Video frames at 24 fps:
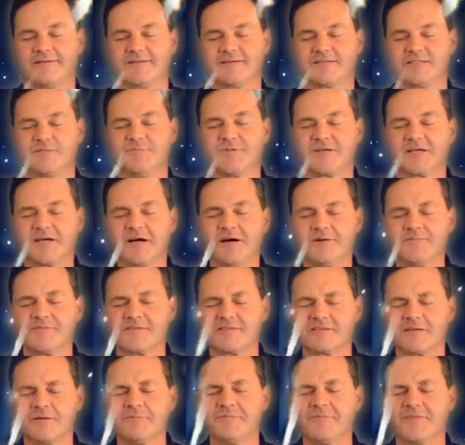to become
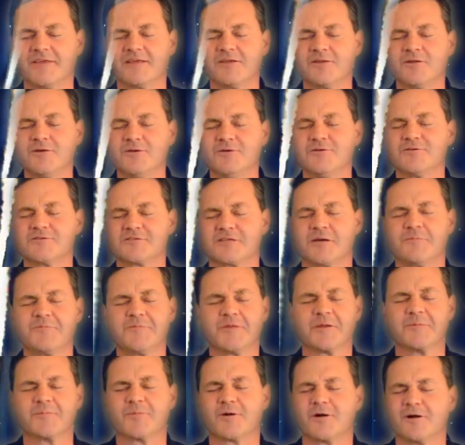something new,
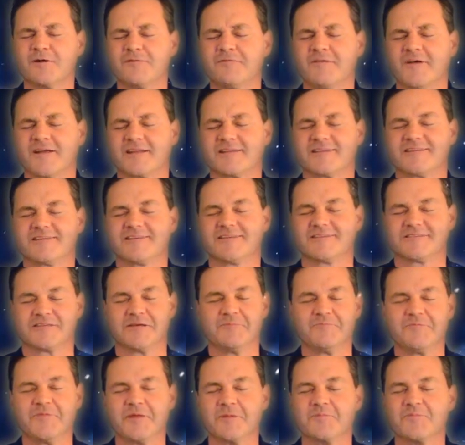something perfect,
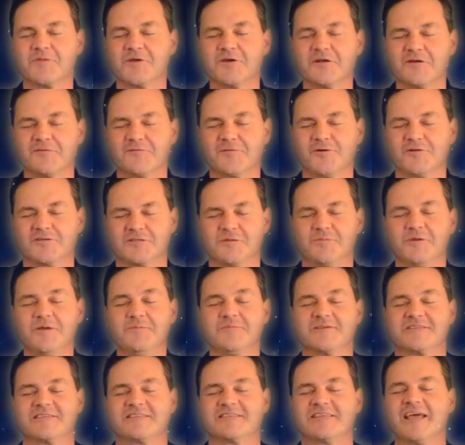something beautiful, to be
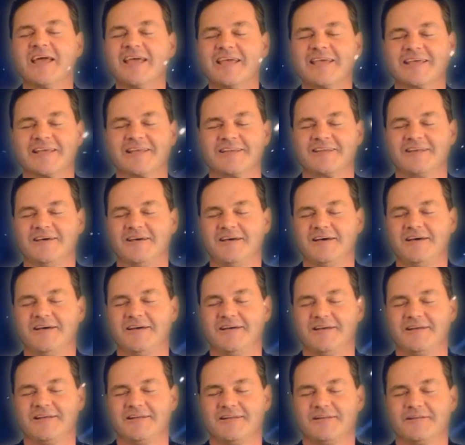mistaken,
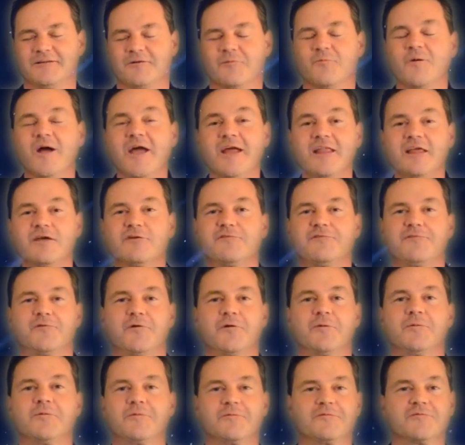waiting
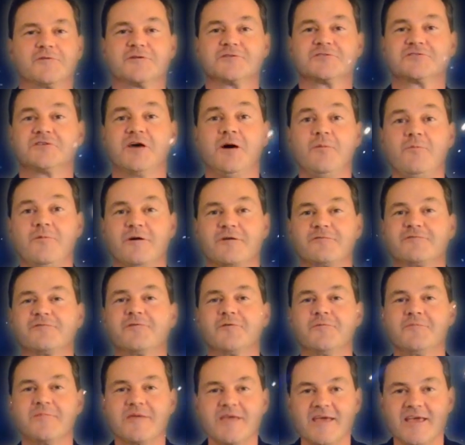for someone,
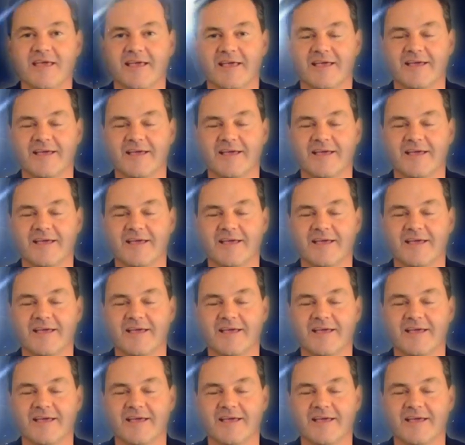for me,